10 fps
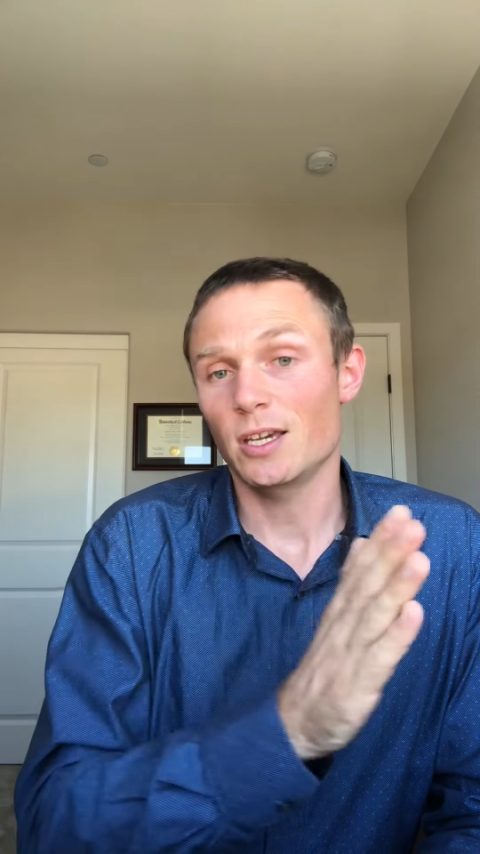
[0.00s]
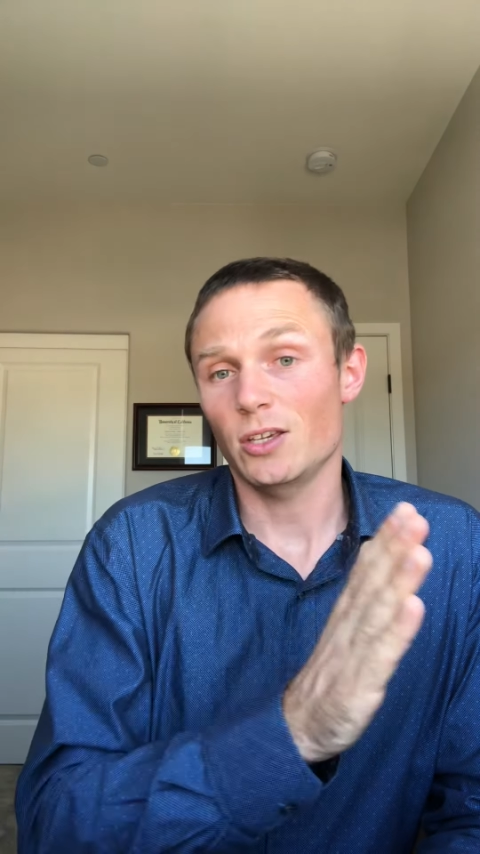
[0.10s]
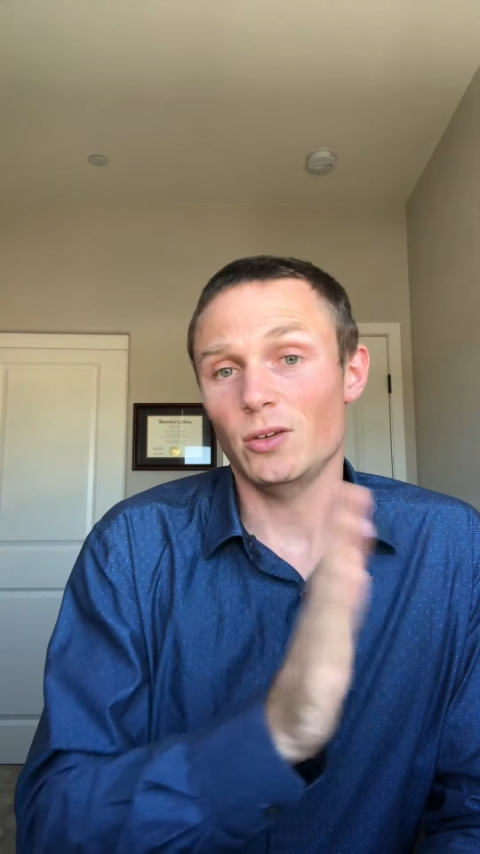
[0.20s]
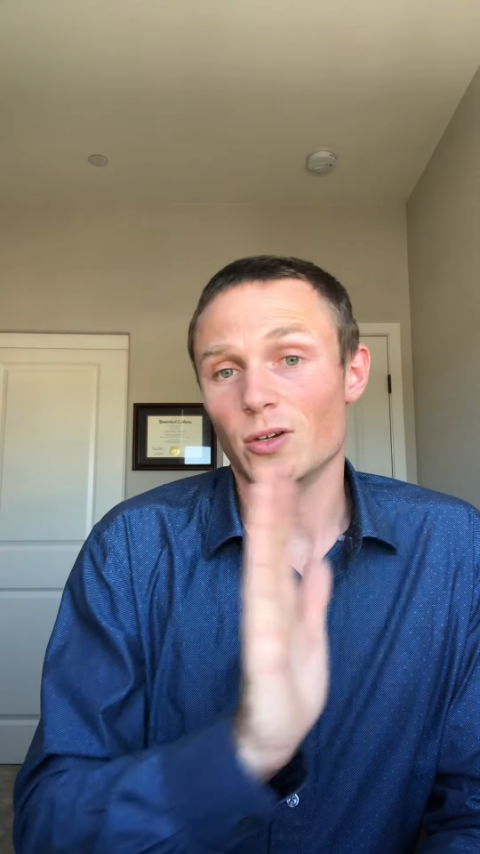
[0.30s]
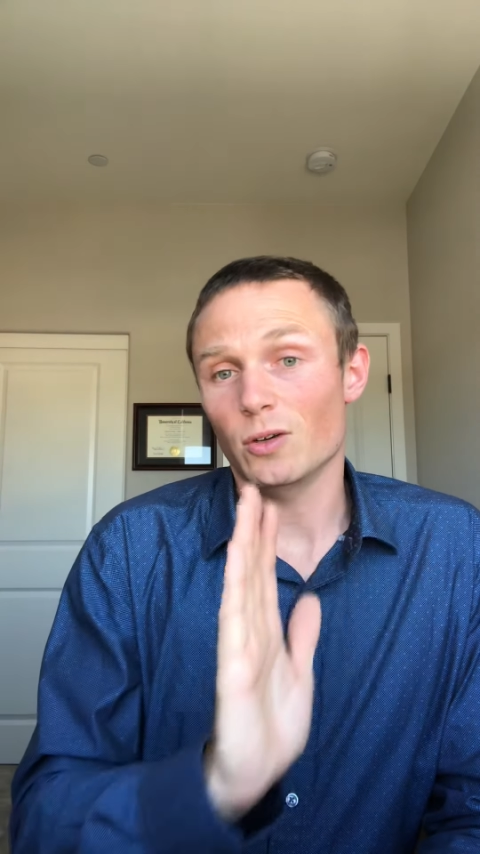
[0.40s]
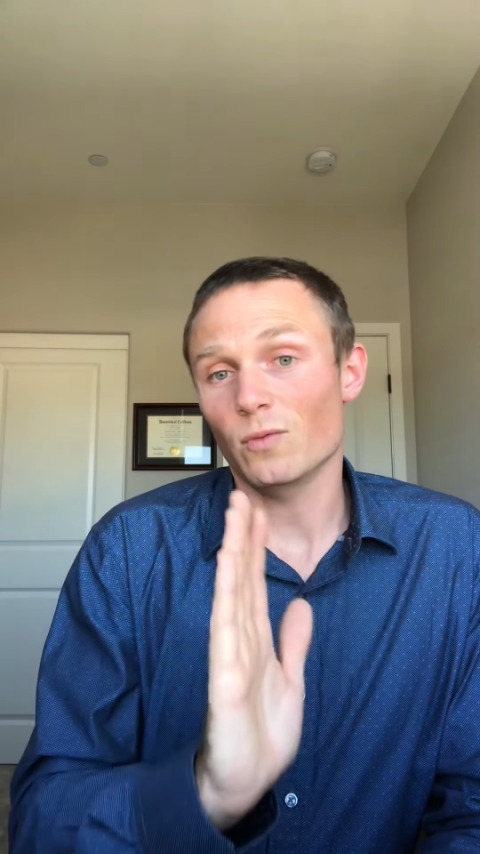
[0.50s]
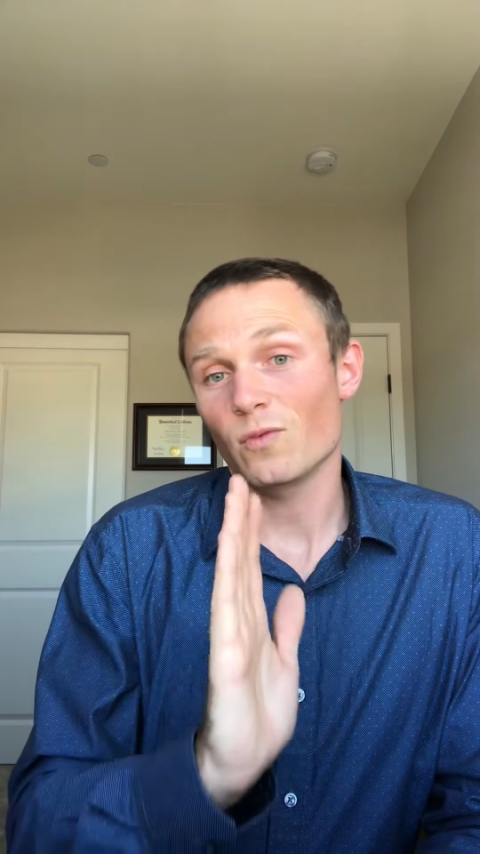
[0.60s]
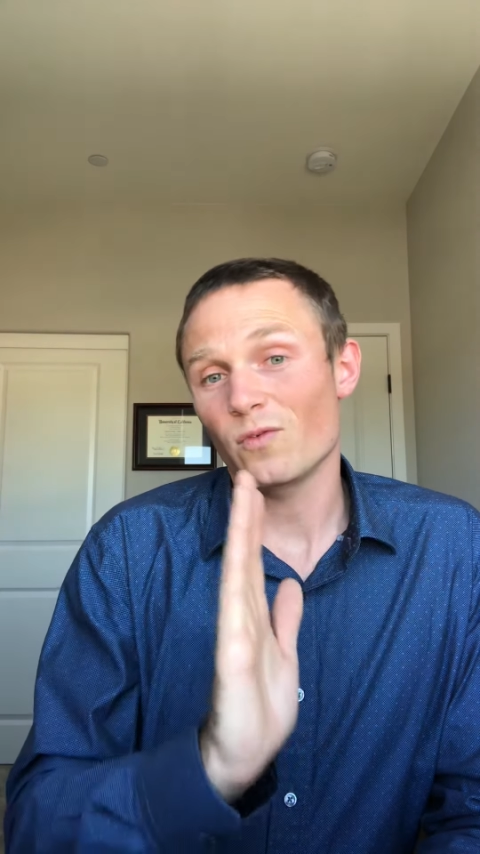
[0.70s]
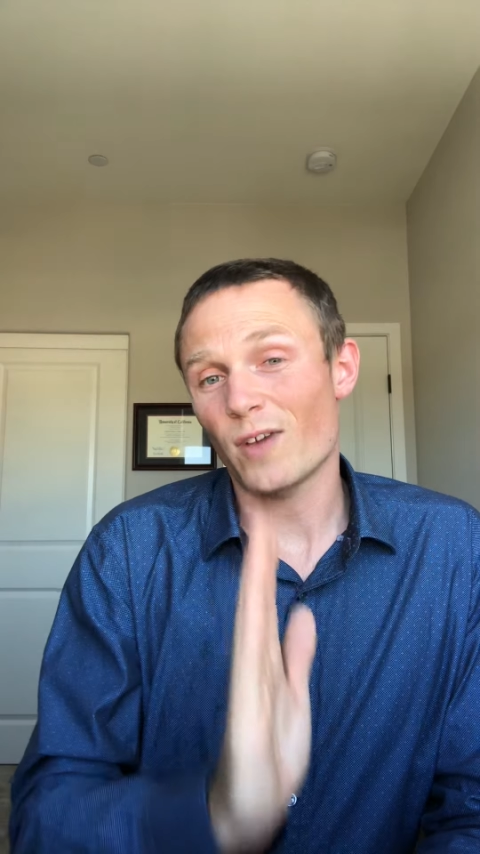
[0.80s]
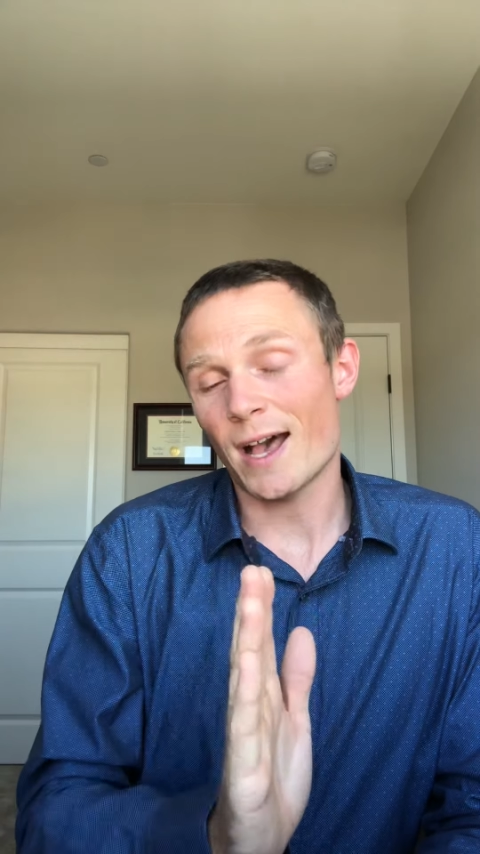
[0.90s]
you know,
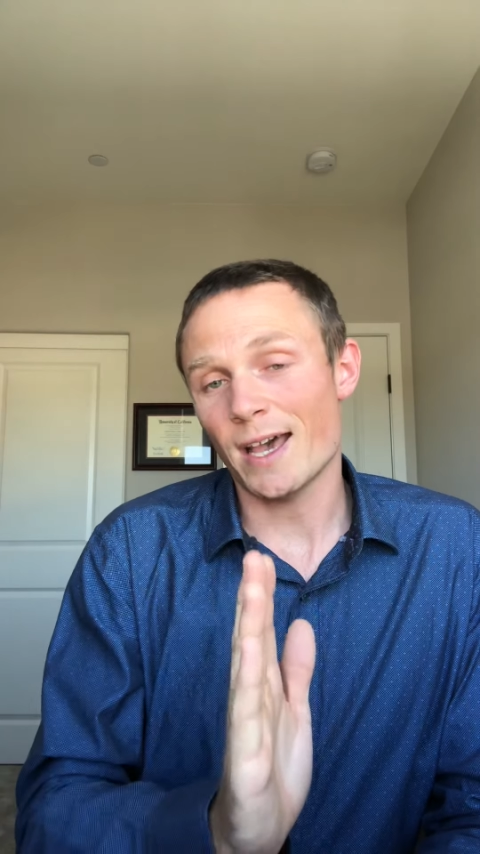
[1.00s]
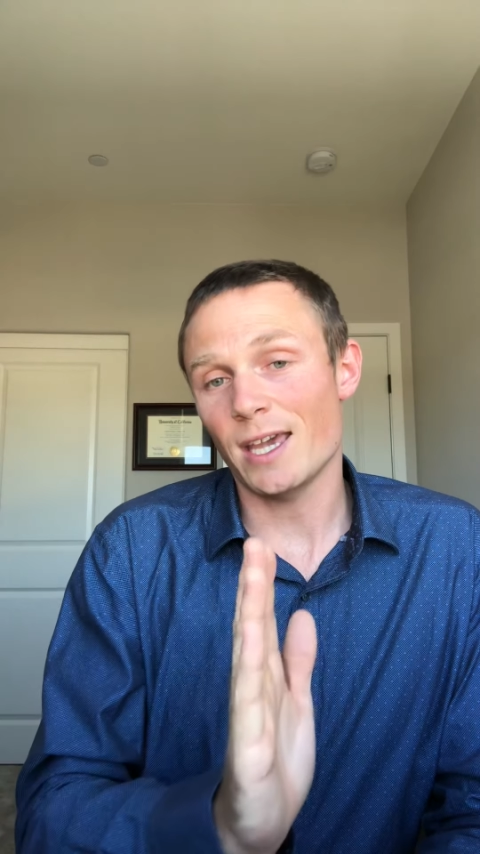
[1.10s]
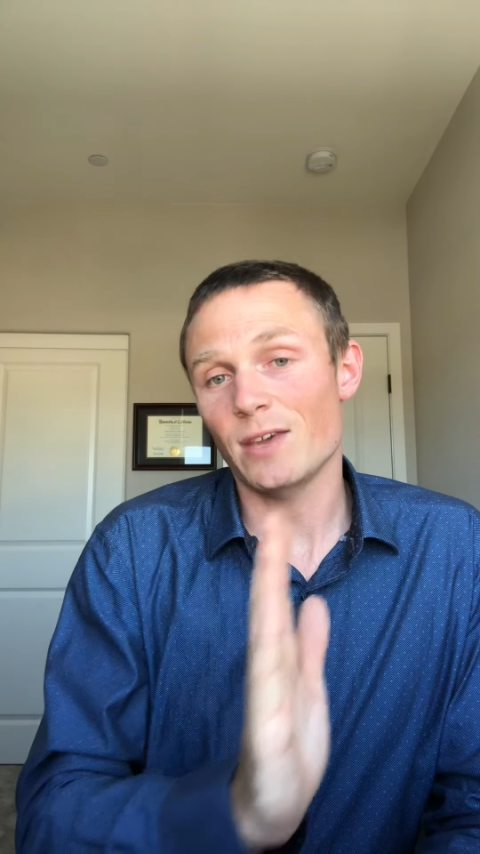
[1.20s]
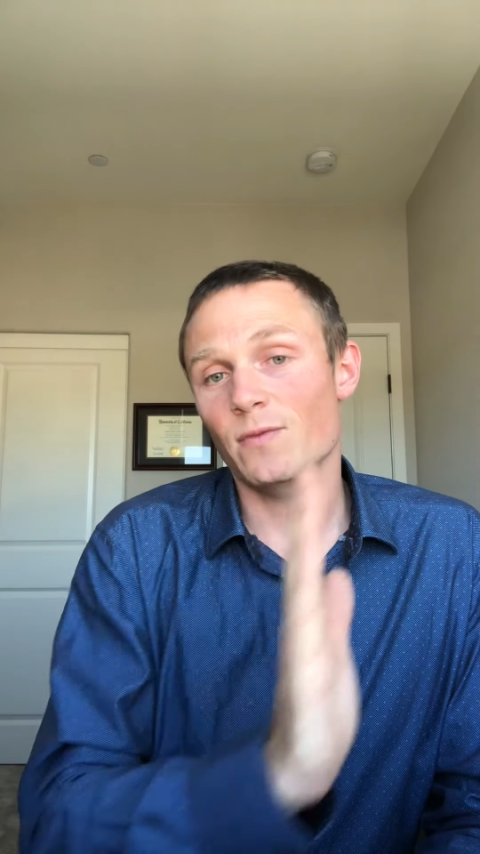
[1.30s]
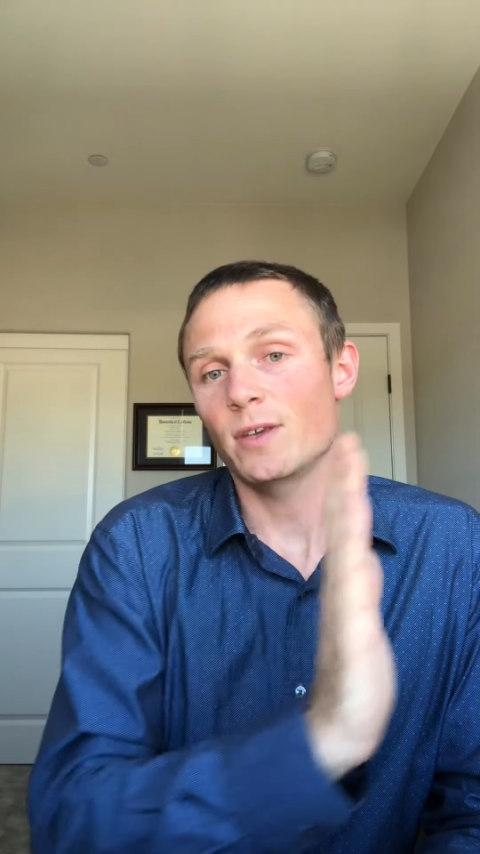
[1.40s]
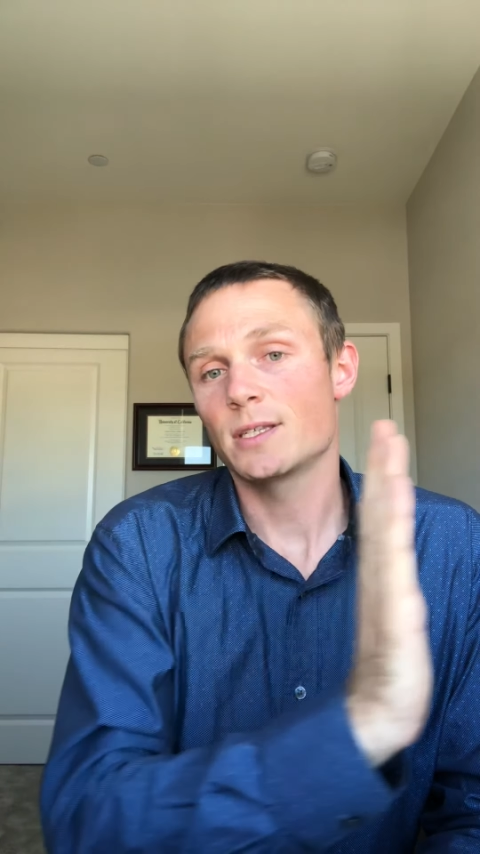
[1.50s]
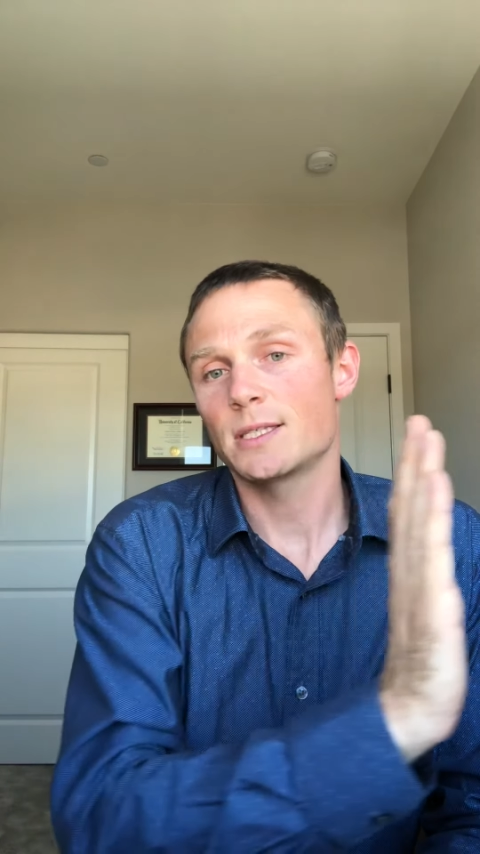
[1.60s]
five